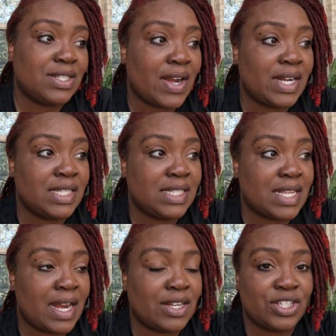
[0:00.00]
started
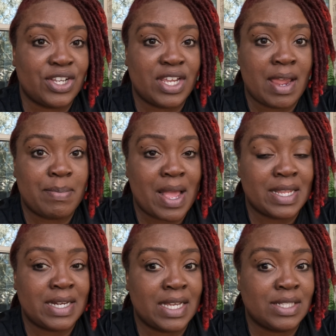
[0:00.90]
inside. I'll show you that
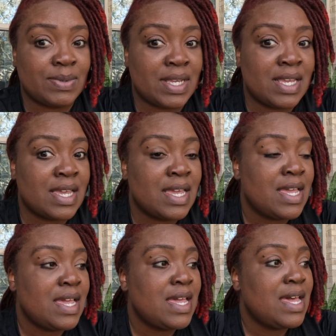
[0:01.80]
probably next week.
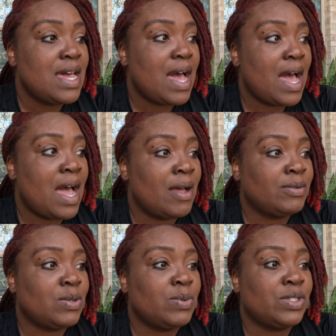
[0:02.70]

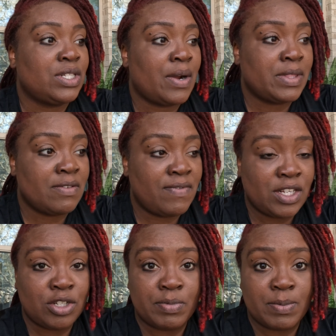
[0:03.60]
Um, so we'll start with the
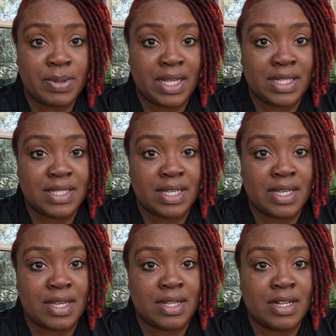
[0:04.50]
vegetable
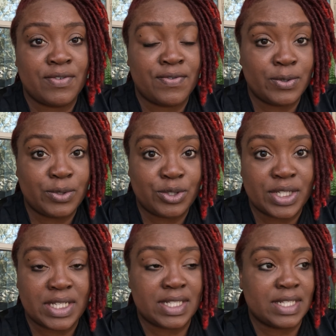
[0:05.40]
planting, the fruit
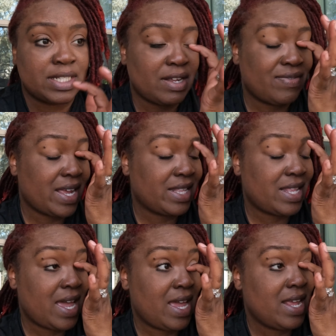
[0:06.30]
trees and stuff like
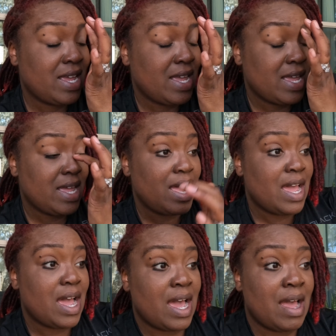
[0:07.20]
that.
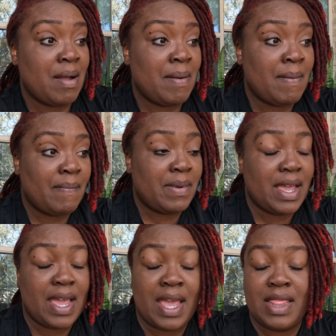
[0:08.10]
Um,
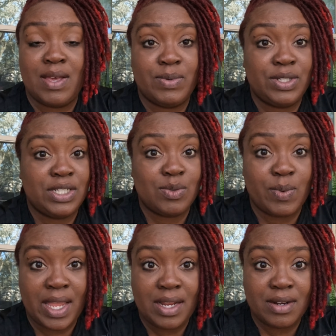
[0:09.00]
and then we'll just
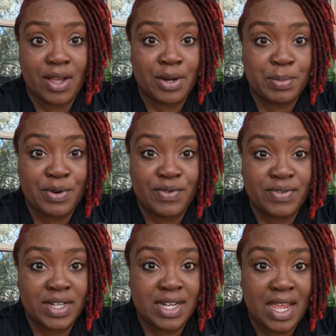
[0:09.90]
wait on approval
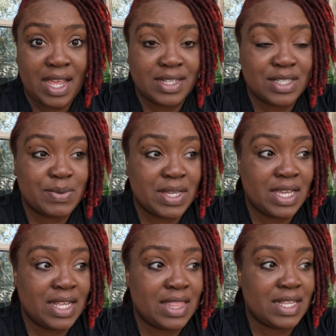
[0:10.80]
for the deck so we
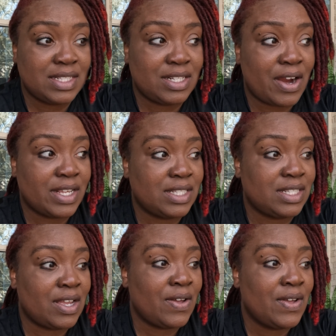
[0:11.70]
can get that started.
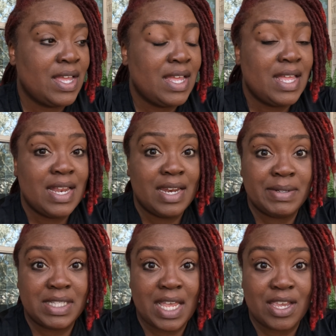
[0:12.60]
So let
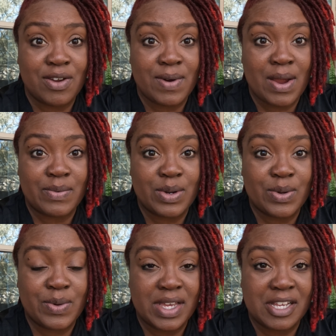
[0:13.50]
me take you around real
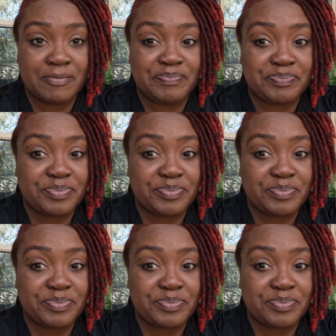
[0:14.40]
quick,